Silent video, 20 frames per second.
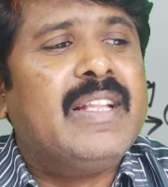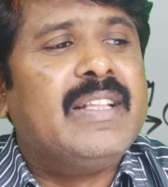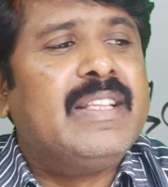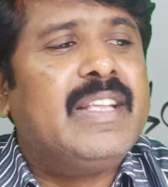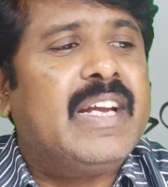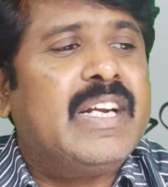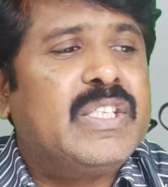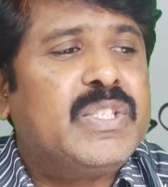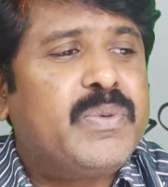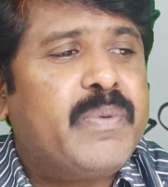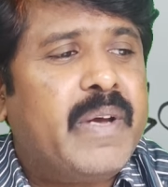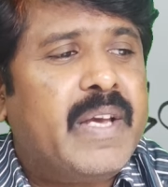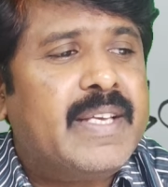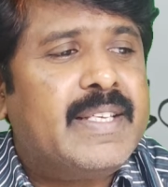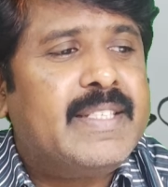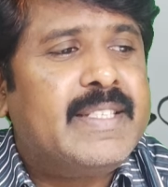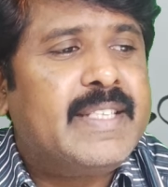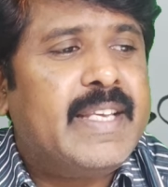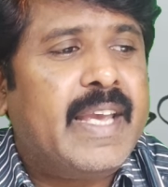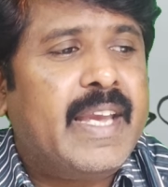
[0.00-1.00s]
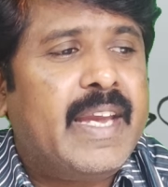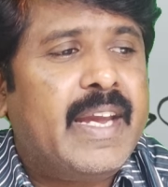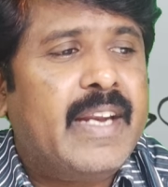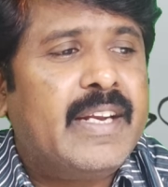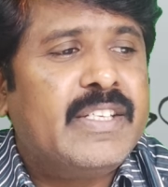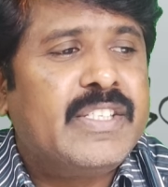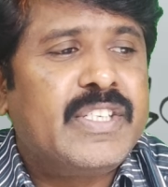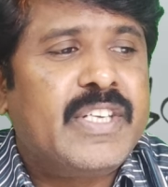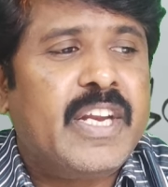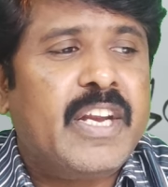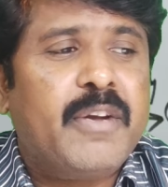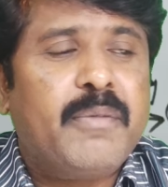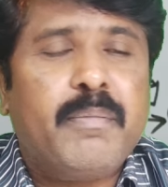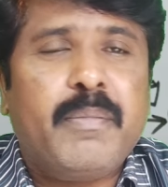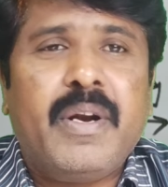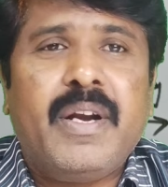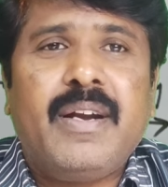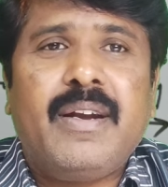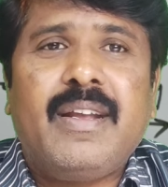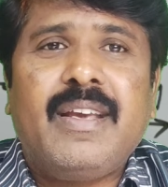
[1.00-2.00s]
That's why second
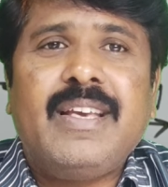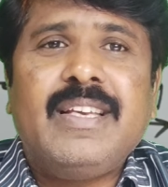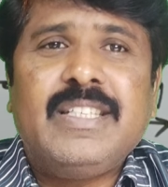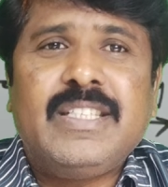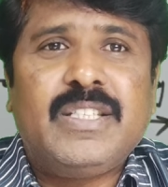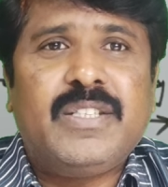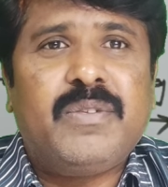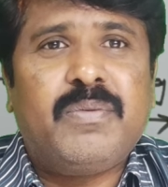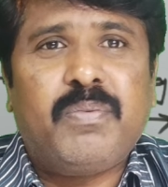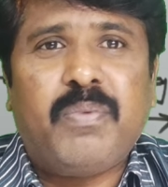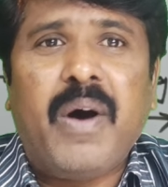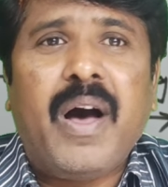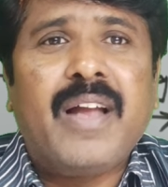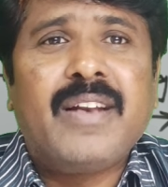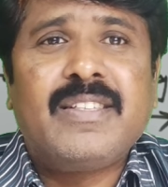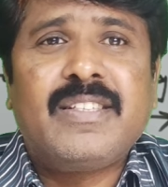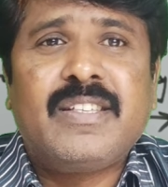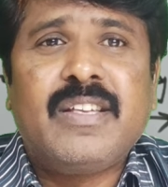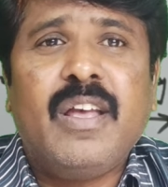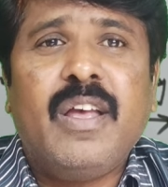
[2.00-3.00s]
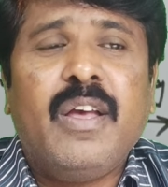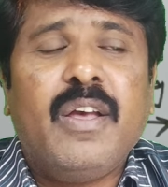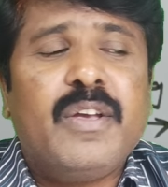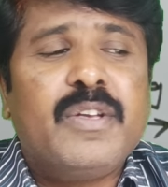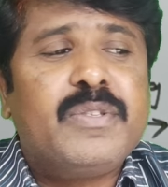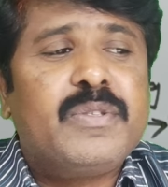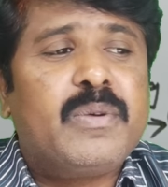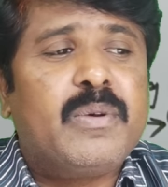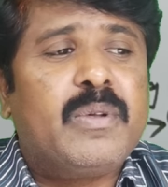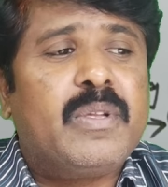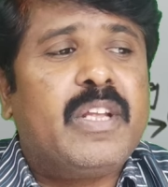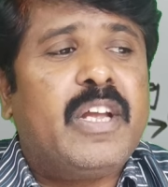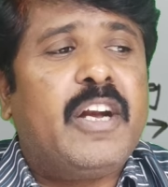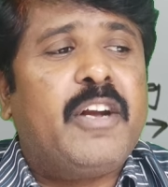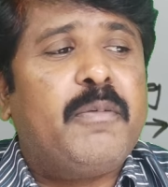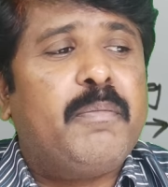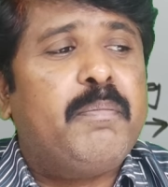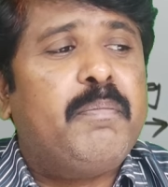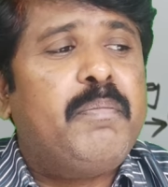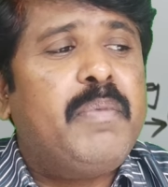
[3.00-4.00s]
statement is false. So
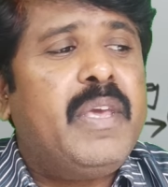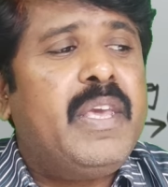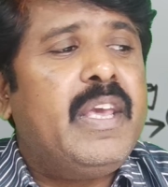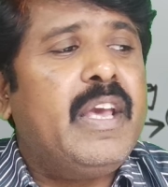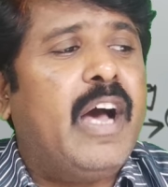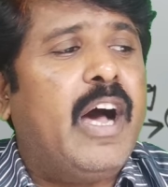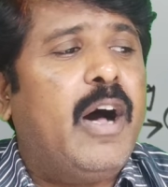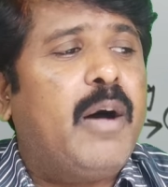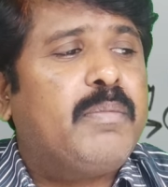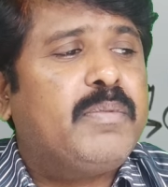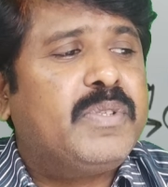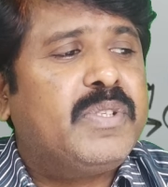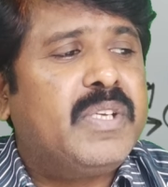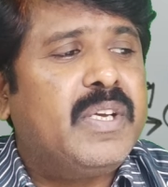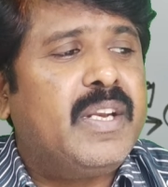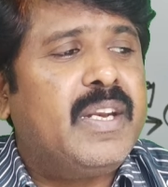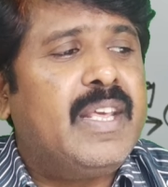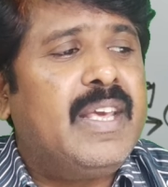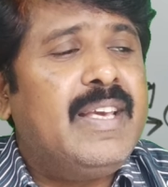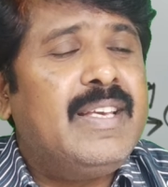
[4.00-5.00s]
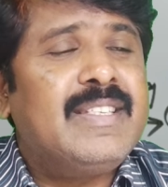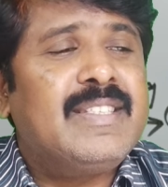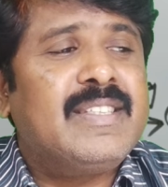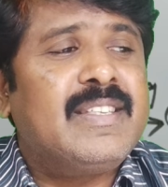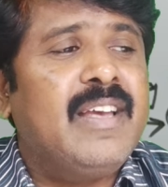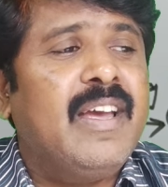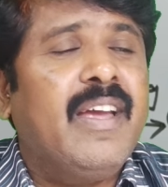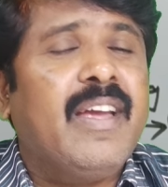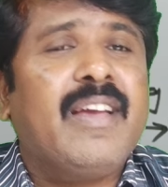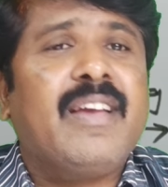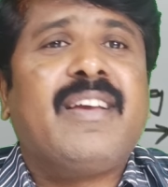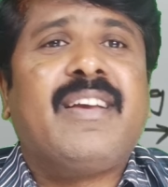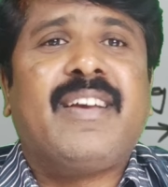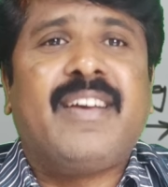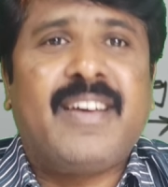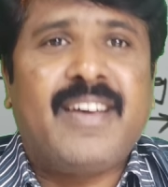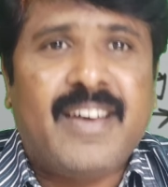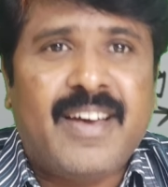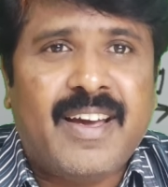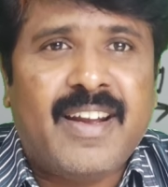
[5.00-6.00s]
that B option is
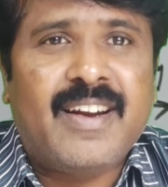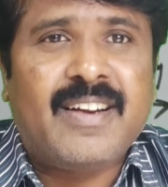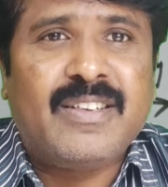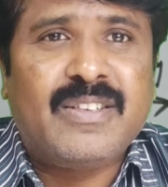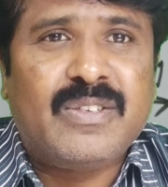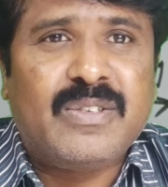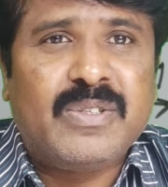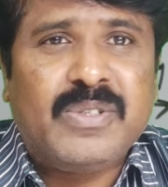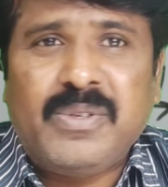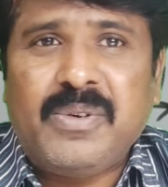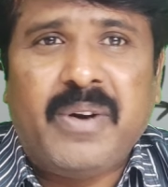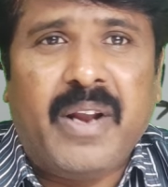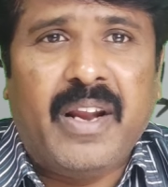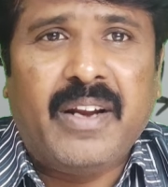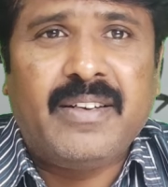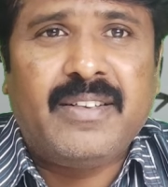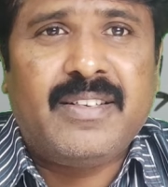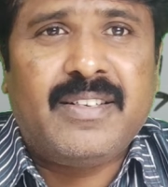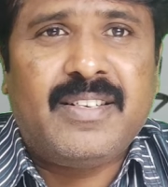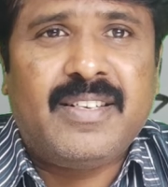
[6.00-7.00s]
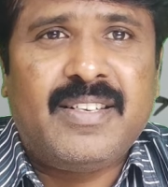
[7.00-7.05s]
correct, student.